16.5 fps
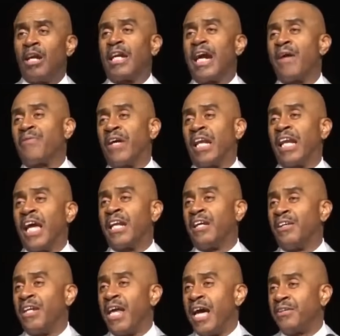Look at the
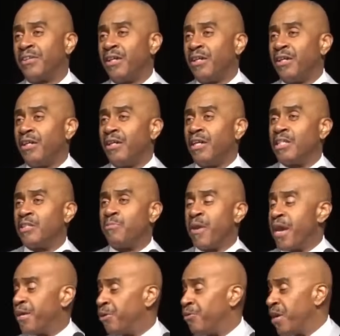letter that is
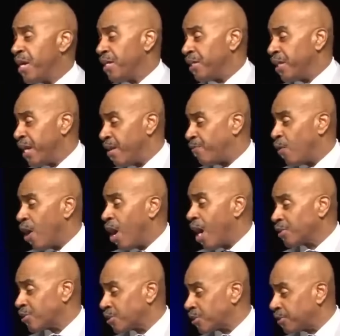being written here for us.